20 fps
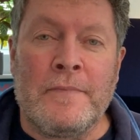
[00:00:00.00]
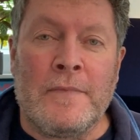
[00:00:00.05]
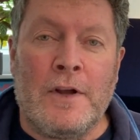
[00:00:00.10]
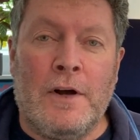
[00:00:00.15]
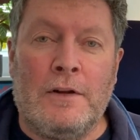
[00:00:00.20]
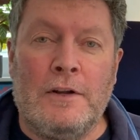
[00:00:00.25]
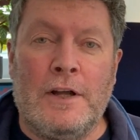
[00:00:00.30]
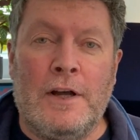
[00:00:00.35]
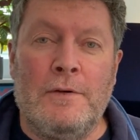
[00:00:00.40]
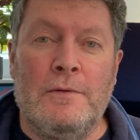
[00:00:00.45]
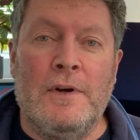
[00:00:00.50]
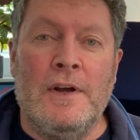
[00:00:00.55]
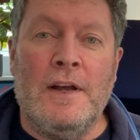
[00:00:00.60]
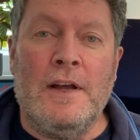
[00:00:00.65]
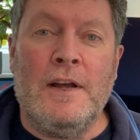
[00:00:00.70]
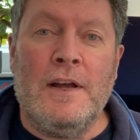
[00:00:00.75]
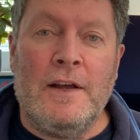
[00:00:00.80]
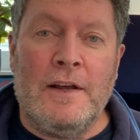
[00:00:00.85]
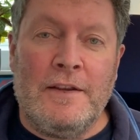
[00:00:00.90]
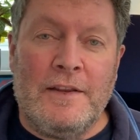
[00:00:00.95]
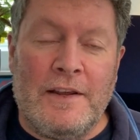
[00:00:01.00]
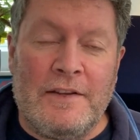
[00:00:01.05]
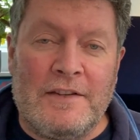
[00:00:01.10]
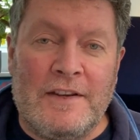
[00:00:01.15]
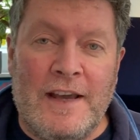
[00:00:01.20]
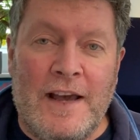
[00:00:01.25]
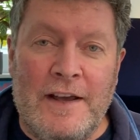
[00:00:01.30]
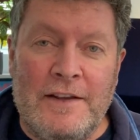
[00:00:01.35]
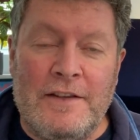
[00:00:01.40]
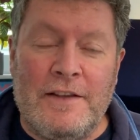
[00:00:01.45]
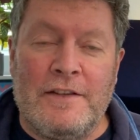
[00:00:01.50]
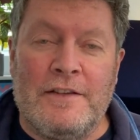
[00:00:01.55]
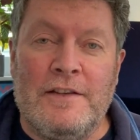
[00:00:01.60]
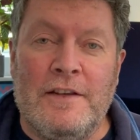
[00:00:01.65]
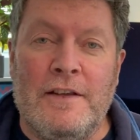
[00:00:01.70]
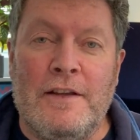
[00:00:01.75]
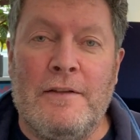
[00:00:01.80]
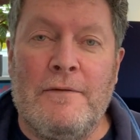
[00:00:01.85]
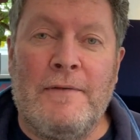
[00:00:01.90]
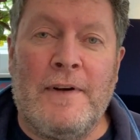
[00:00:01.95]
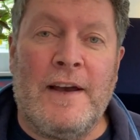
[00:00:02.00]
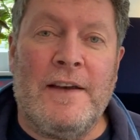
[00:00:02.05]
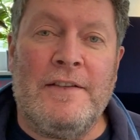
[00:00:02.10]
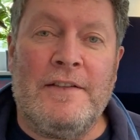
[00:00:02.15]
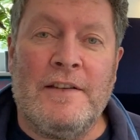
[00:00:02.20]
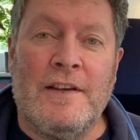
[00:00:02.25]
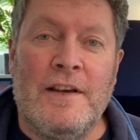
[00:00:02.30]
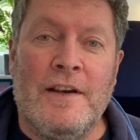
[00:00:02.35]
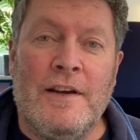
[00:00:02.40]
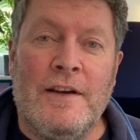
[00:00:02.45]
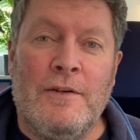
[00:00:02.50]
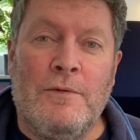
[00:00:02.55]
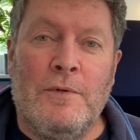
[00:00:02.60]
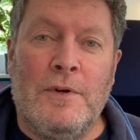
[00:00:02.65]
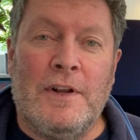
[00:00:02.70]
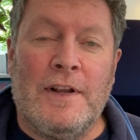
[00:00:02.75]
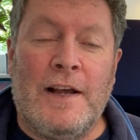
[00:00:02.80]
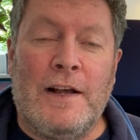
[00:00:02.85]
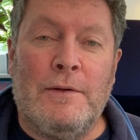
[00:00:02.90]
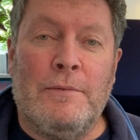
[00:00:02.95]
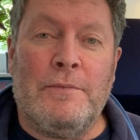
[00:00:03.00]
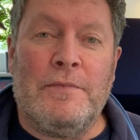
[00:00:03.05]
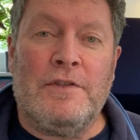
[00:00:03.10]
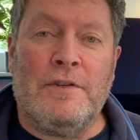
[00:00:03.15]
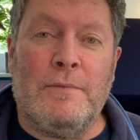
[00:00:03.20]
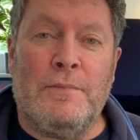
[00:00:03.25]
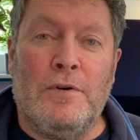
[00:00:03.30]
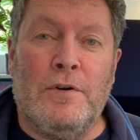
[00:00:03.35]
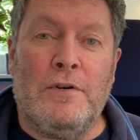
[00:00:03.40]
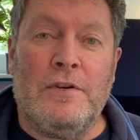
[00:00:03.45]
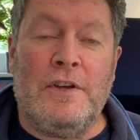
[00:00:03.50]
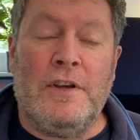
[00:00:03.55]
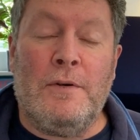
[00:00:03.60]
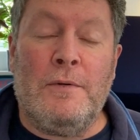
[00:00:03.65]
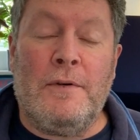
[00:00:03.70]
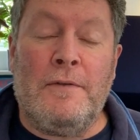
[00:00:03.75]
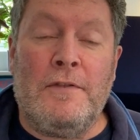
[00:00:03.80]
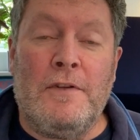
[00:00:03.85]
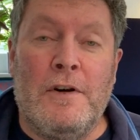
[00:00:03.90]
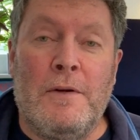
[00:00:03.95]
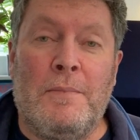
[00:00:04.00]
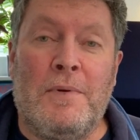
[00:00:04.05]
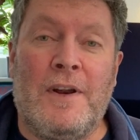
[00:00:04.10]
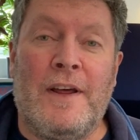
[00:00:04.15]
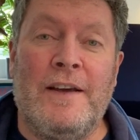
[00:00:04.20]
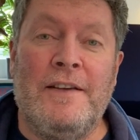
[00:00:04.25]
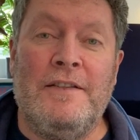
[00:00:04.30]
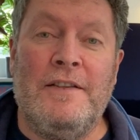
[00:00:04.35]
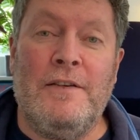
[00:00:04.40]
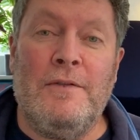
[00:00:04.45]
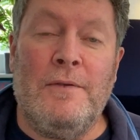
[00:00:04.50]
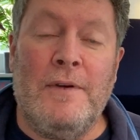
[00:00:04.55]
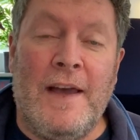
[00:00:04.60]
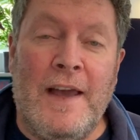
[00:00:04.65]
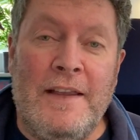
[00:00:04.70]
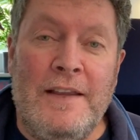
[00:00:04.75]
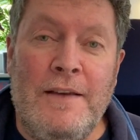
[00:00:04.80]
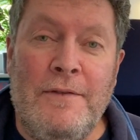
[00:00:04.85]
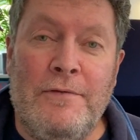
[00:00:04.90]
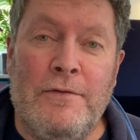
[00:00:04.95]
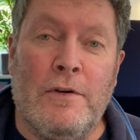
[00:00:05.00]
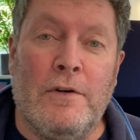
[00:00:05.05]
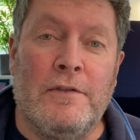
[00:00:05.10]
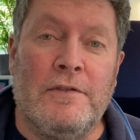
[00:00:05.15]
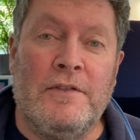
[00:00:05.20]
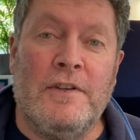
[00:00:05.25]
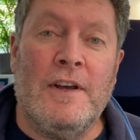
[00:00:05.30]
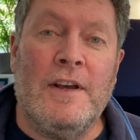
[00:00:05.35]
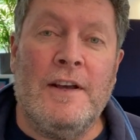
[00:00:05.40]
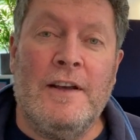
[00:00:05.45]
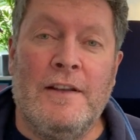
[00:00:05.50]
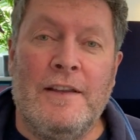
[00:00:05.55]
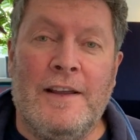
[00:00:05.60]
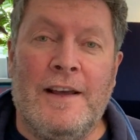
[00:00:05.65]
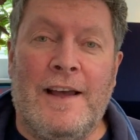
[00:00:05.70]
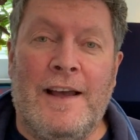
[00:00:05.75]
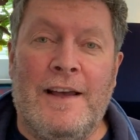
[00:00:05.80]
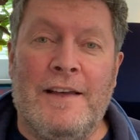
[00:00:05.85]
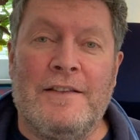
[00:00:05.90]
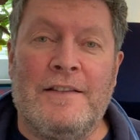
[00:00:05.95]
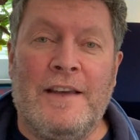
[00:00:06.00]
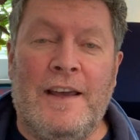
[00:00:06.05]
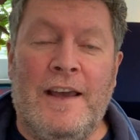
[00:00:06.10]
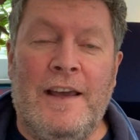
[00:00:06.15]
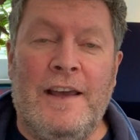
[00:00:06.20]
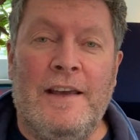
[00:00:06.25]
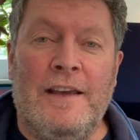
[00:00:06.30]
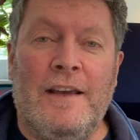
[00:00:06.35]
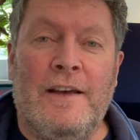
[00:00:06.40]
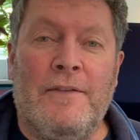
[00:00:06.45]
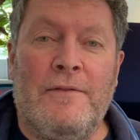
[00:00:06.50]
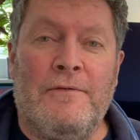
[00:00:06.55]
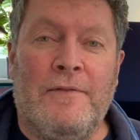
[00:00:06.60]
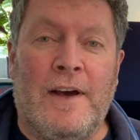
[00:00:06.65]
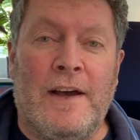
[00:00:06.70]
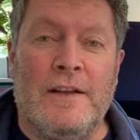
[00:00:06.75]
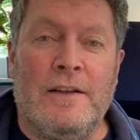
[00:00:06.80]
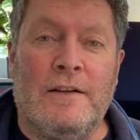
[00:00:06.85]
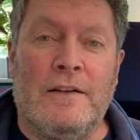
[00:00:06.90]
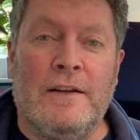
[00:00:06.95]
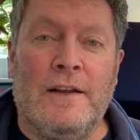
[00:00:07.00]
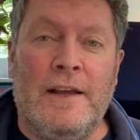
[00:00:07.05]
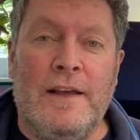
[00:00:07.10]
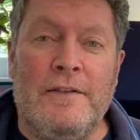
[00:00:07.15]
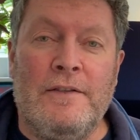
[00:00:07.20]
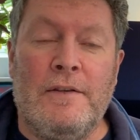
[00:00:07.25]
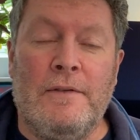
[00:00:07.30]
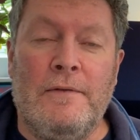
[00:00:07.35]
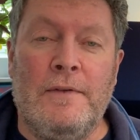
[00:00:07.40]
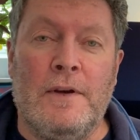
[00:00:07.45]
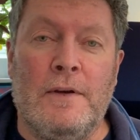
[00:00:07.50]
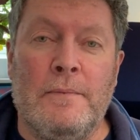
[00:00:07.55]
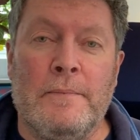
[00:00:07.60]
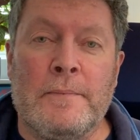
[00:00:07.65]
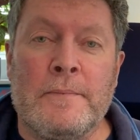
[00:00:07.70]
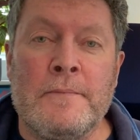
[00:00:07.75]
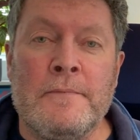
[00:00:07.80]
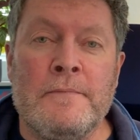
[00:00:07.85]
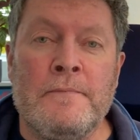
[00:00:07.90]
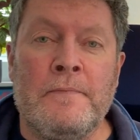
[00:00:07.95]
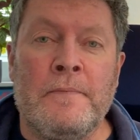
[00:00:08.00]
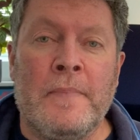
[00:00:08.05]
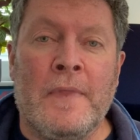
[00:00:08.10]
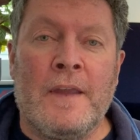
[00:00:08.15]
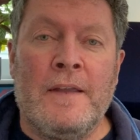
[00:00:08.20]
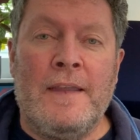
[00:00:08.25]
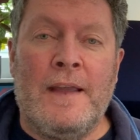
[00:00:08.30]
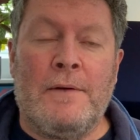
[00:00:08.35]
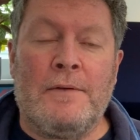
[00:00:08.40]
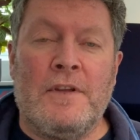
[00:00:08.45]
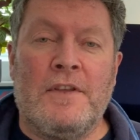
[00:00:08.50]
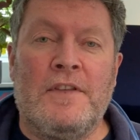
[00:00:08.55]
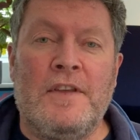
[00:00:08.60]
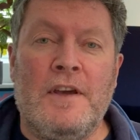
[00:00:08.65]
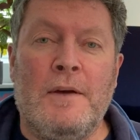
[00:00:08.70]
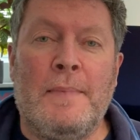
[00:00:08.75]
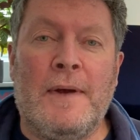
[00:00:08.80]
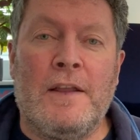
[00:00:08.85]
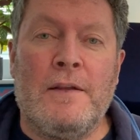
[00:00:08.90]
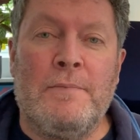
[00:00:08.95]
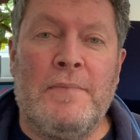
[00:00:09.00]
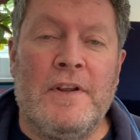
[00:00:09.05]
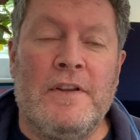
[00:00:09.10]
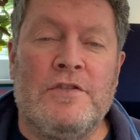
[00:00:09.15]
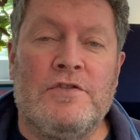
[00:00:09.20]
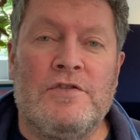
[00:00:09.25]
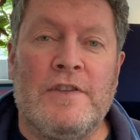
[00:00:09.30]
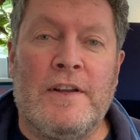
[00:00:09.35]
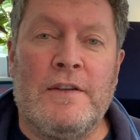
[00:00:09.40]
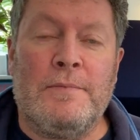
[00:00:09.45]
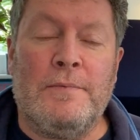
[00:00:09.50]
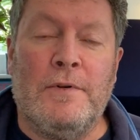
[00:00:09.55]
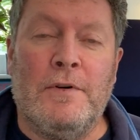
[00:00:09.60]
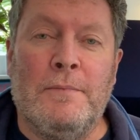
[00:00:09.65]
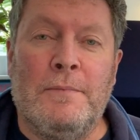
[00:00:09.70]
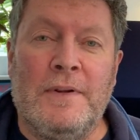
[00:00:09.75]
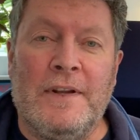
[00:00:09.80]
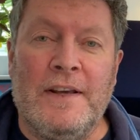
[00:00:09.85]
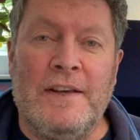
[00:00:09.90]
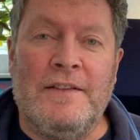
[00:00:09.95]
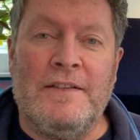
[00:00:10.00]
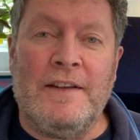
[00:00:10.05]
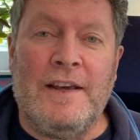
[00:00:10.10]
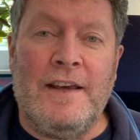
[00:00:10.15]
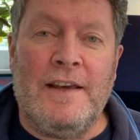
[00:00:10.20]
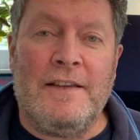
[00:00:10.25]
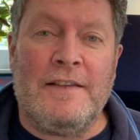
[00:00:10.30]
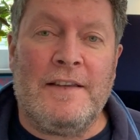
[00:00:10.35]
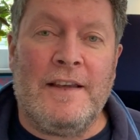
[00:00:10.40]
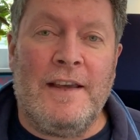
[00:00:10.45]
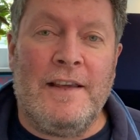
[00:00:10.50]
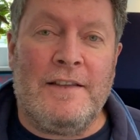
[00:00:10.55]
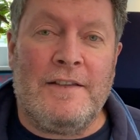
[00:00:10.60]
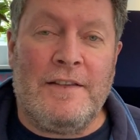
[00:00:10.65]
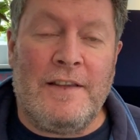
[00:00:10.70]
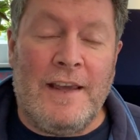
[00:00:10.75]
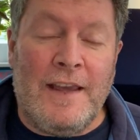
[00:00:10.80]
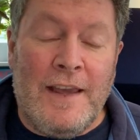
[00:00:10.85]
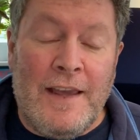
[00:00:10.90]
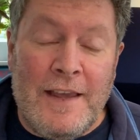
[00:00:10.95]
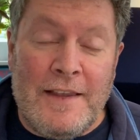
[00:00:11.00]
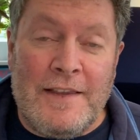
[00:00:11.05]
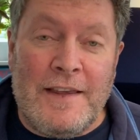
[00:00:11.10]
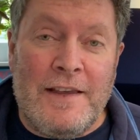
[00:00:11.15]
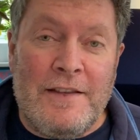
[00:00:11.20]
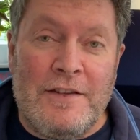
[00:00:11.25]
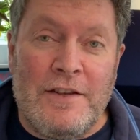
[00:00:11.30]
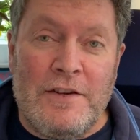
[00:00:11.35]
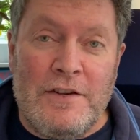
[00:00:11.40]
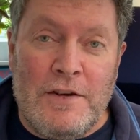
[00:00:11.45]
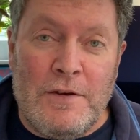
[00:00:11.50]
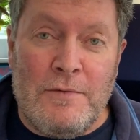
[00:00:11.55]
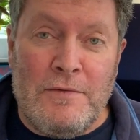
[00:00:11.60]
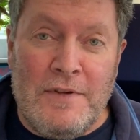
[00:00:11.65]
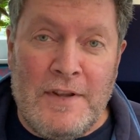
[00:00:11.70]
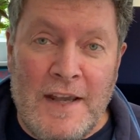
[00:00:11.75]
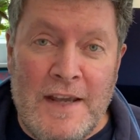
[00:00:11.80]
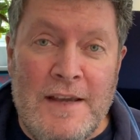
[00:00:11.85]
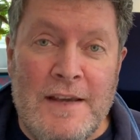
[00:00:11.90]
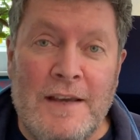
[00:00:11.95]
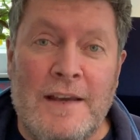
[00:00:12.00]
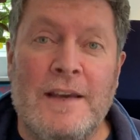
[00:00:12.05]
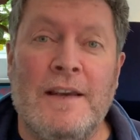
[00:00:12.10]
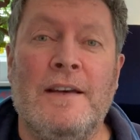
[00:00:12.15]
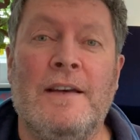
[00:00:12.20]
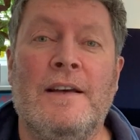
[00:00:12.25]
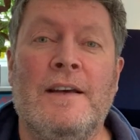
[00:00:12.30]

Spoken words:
although this guidance and advice will help support you if you're applying to any force that has a final interview. Now, the thing about the British Transport Police is it is unique.